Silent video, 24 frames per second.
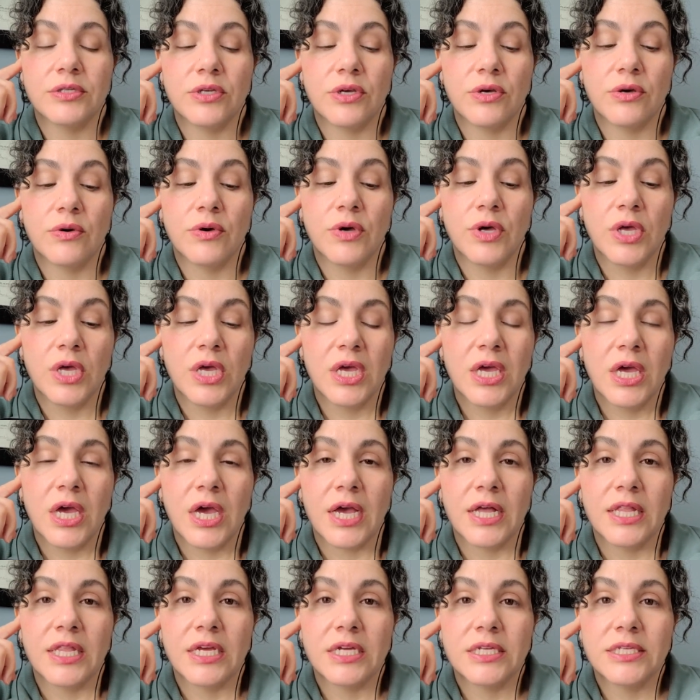So
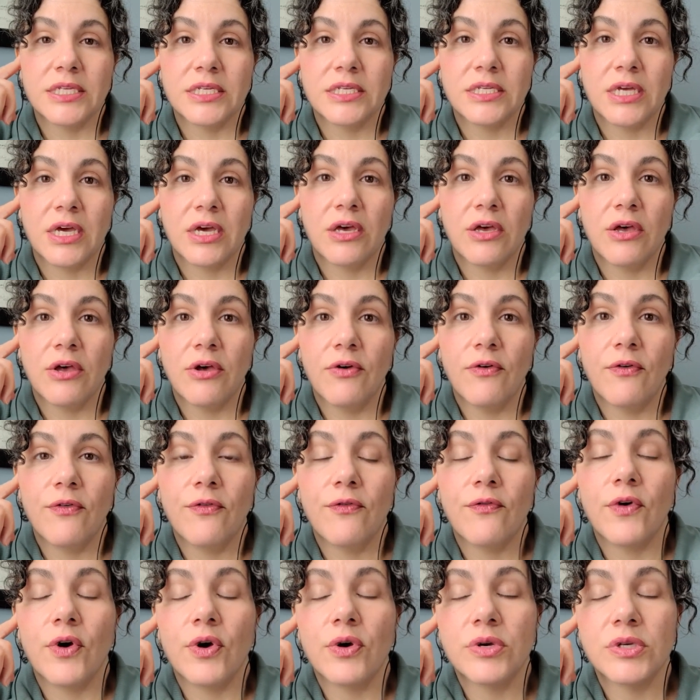I like to tell
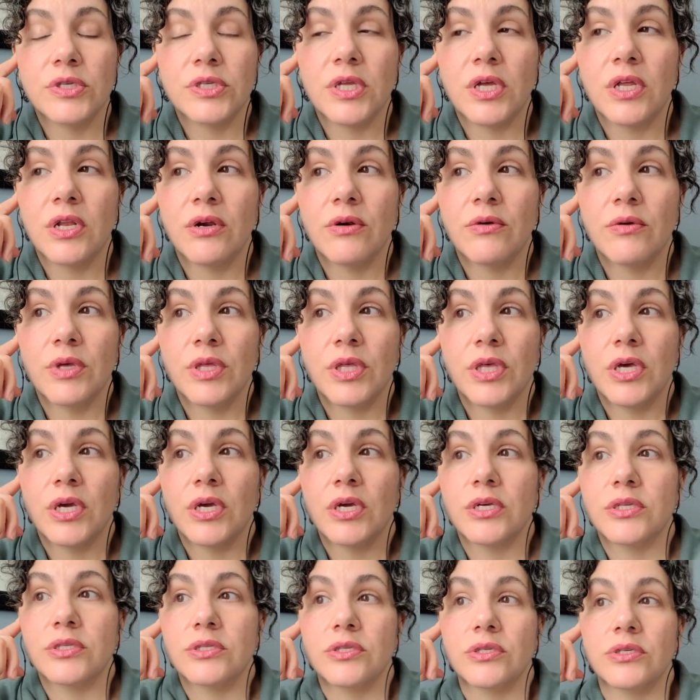folks that are really
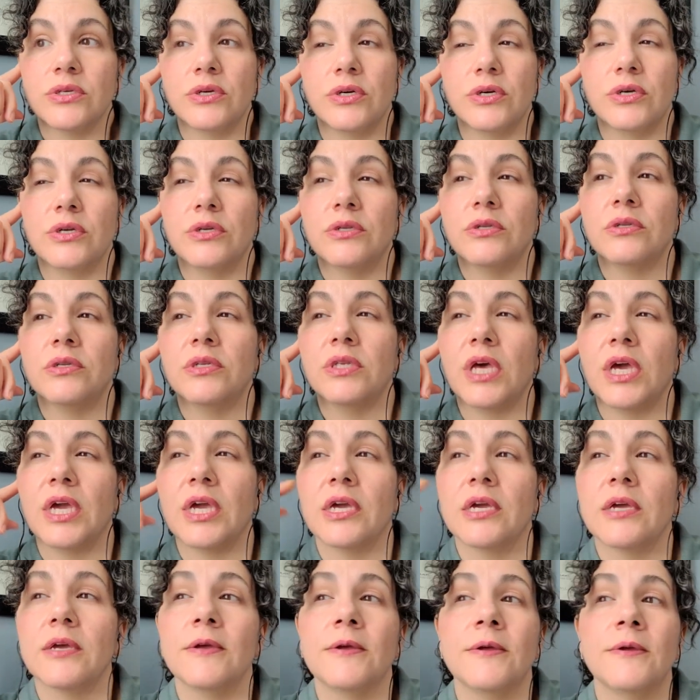concerned,
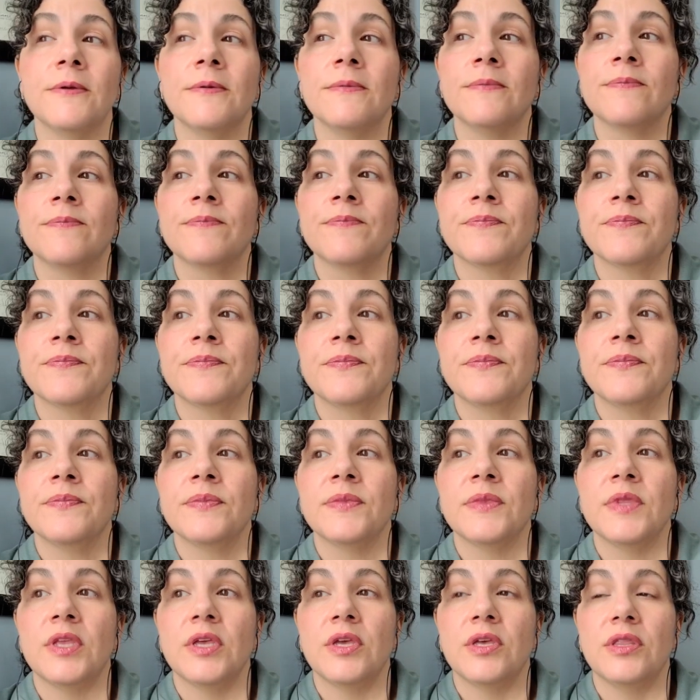like,
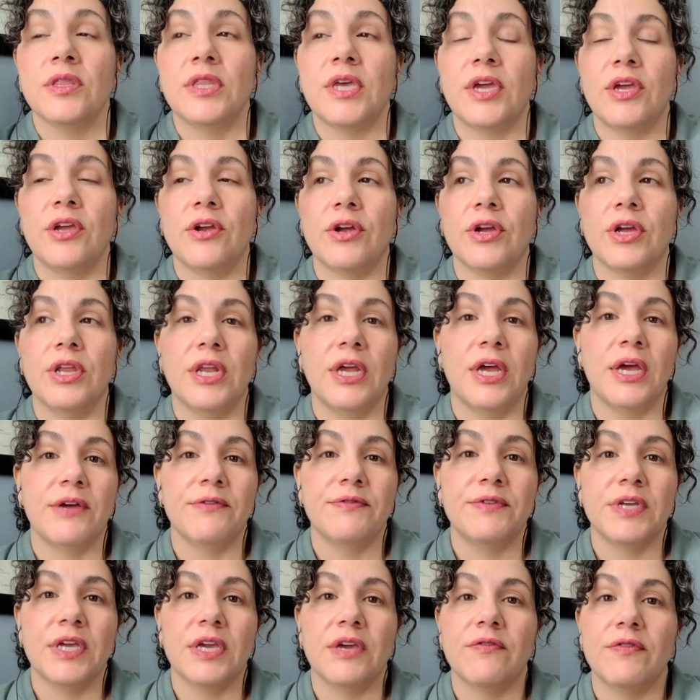that you're going to
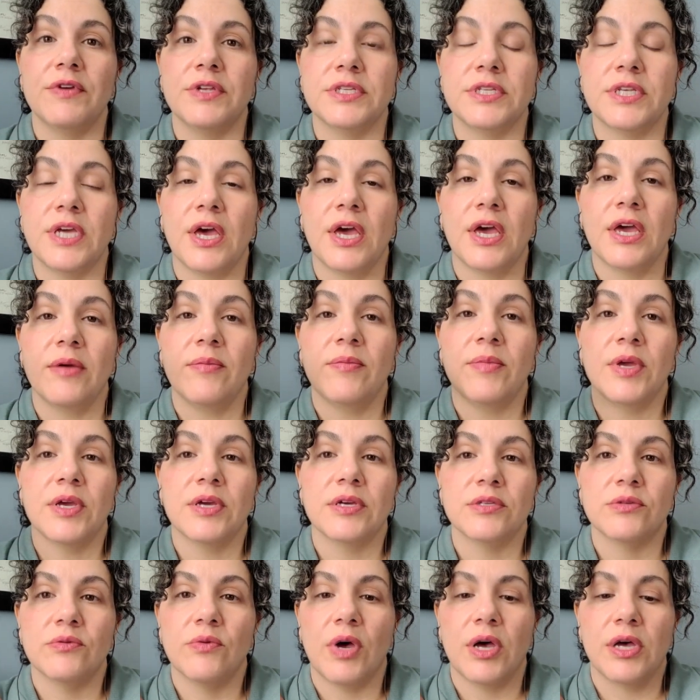have to give it time,
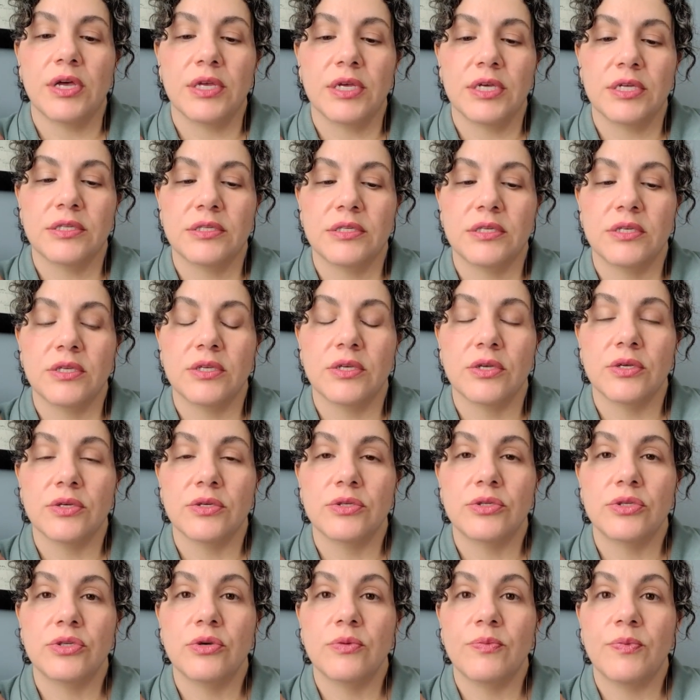because while it's
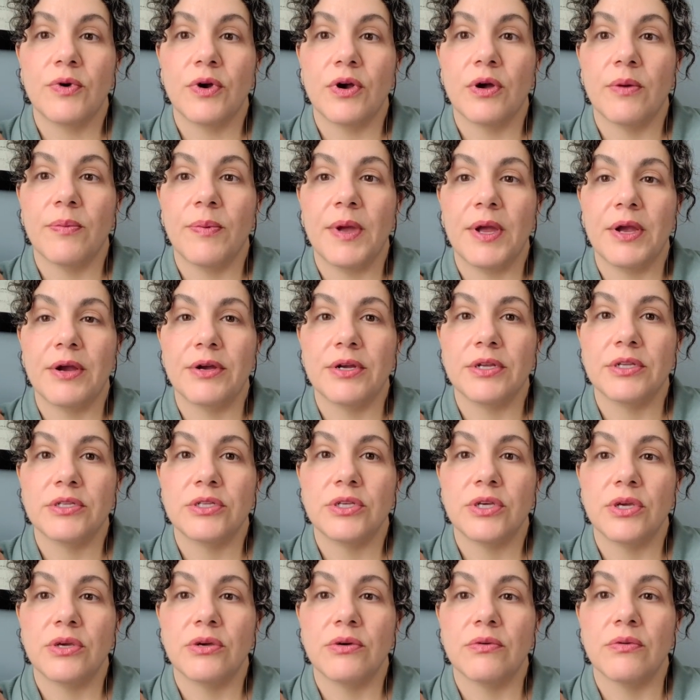super
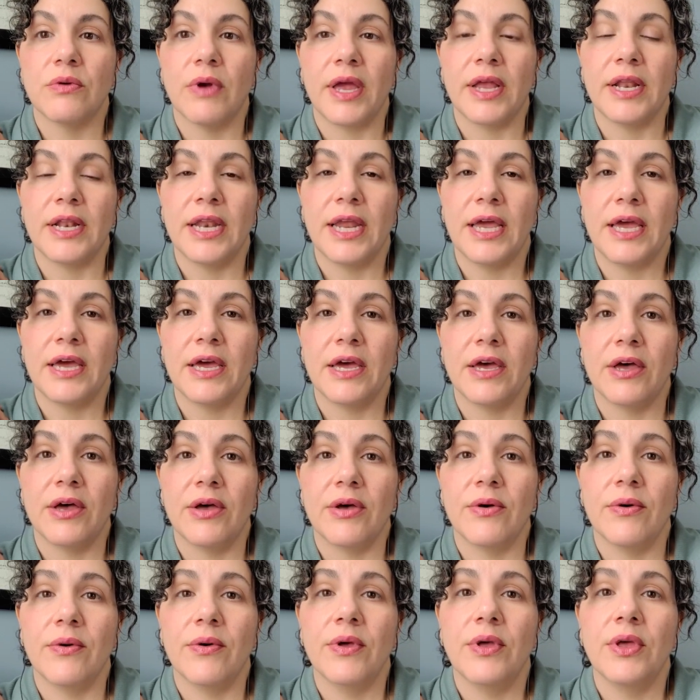apparent to you right
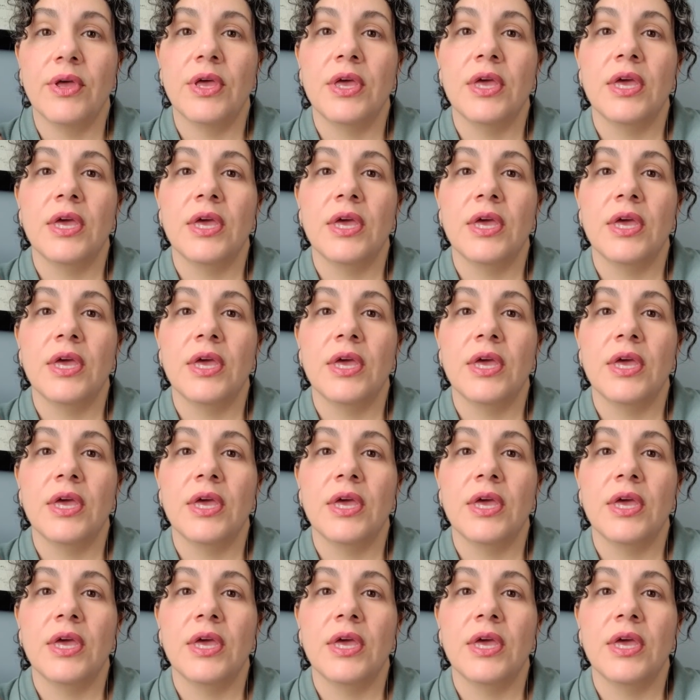now